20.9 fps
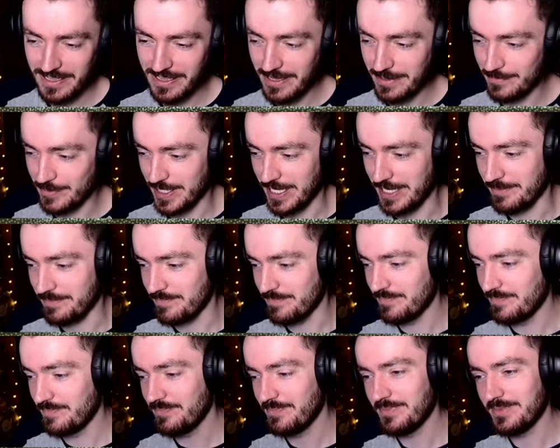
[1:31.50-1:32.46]
of the Obra Dinn.
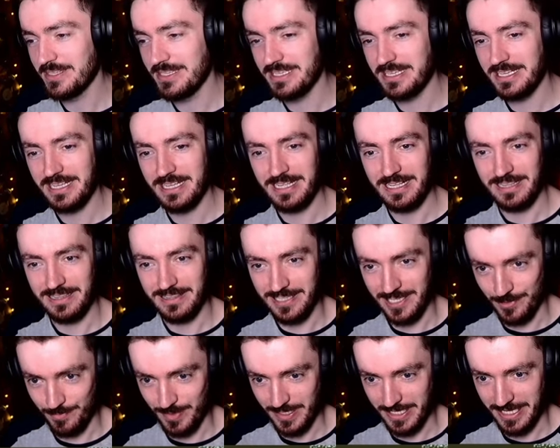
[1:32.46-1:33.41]

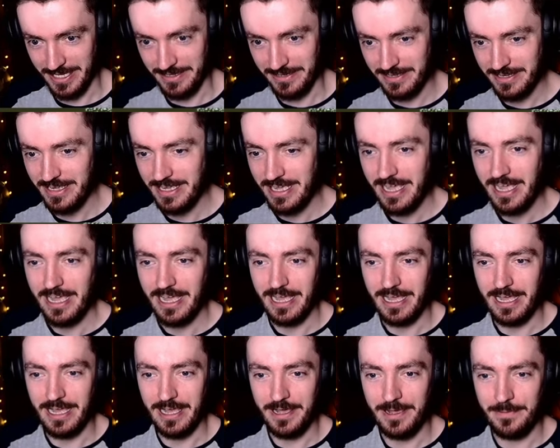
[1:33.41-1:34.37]
Let's begin.
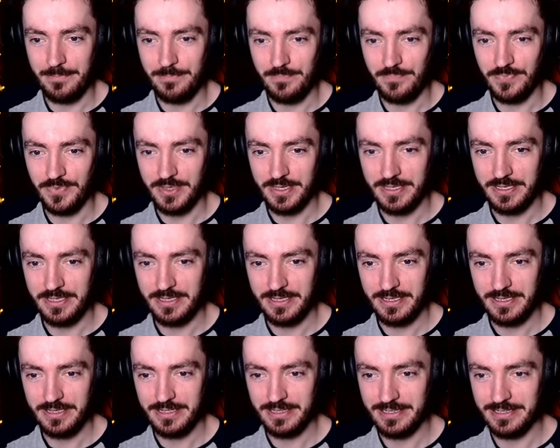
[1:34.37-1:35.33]
Um,
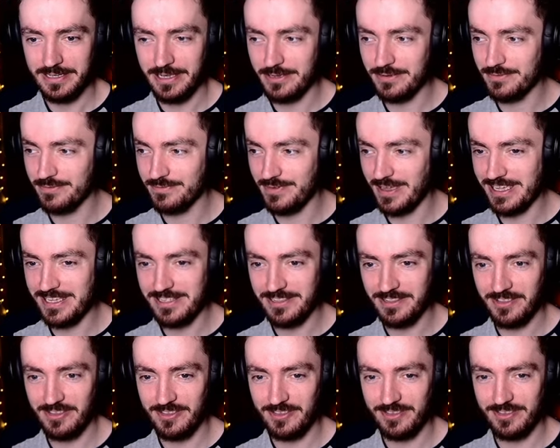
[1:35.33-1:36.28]
no
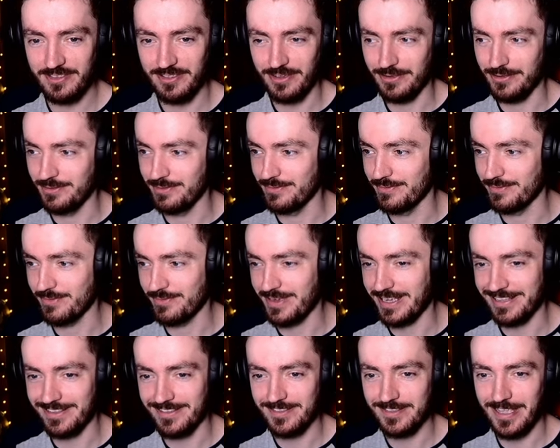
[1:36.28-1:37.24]
fates solved.
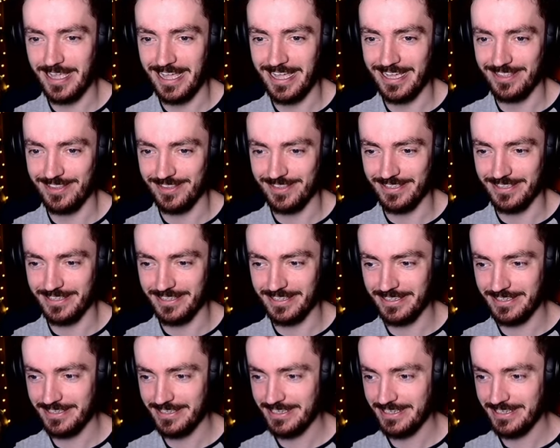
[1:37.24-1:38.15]
Fantastic.